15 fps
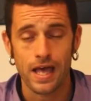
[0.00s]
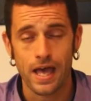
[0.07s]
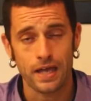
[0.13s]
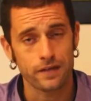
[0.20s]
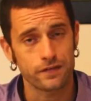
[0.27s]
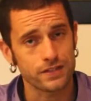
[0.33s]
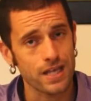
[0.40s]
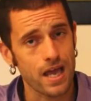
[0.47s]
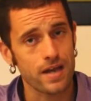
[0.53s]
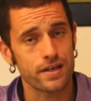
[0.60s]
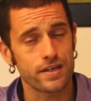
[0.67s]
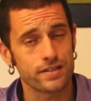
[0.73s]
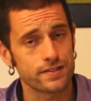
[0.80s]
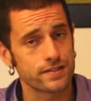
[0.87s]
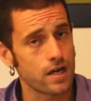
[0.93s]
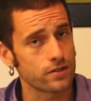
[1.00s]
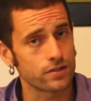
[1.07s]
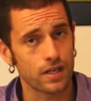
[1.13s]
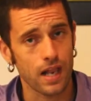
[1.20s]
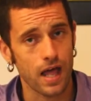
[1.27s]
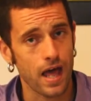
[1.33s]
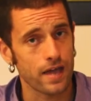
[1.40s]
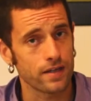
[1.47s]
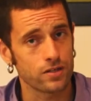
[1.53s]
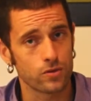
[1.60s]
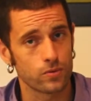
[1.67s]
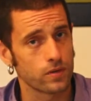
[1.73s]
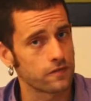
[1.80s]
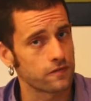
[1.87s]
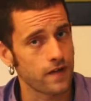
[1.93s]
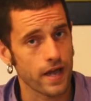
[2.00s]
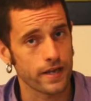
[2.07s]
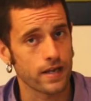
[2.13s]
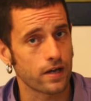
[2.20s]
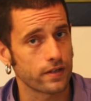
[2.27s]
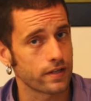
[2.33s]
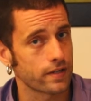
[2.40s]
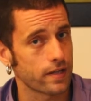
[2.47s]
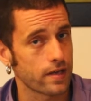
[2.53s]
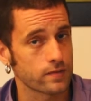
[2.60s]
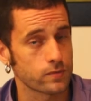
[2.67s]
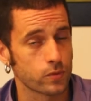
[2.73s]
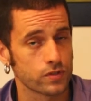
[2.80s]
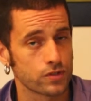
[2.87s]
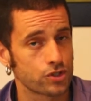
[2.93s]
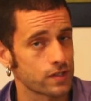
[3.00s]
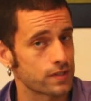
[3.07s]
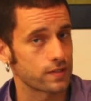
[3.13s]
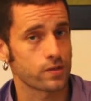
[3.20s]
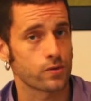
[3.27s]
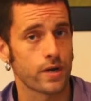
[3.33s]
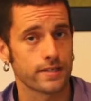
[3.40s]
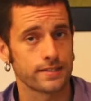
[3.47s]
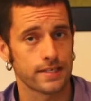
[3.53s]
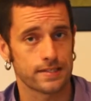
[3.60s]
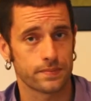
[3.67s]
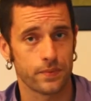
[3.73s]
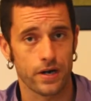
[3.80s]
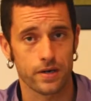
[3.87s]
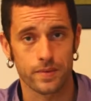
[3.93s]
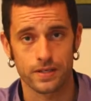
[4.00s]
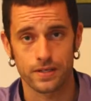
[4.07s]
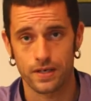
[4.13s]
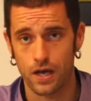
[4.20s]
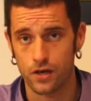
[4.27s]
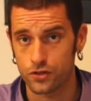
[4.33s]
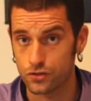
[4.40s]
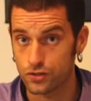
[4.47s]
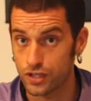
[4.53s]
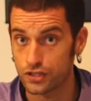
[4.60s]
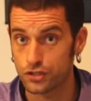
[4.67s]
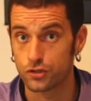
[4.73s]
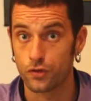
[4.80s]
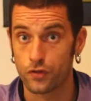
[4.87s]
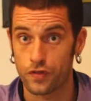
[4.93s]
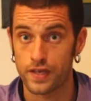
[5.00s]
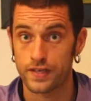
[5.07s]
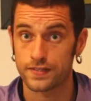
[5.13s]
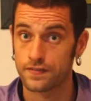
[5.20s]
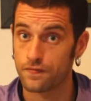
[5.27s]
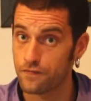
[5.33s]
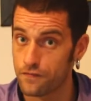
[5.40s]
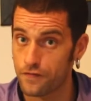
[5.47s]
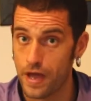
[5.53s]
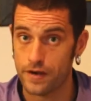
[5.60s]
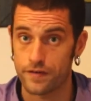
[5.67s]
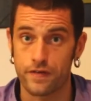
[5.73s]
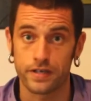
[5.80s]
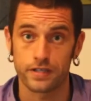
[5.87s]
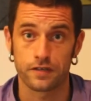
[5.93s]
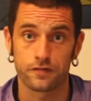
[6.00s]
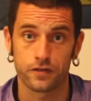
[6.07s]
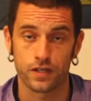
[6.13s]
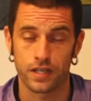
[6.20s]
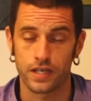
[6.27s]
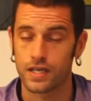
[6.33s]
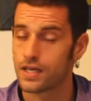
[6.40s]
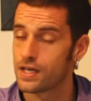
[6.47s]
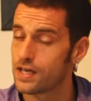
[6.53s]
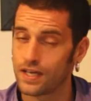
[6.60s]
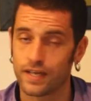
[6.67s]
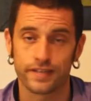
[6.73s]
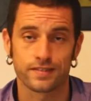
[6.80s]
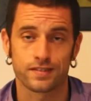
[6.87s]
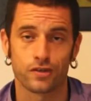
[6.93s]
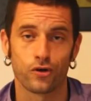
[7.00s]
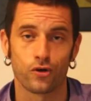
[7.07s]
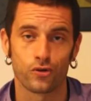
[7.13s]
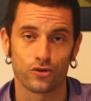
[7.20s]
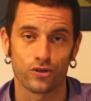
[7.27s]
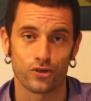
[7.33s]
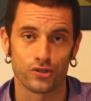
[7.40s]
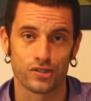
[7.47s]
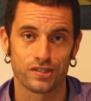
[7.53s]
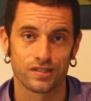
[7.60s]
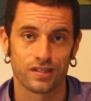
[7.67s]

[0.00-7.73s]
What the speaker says: And if 10 years down the line you will find out that that was just a crazy experiment and now you need to do things very, very differently, it's all good.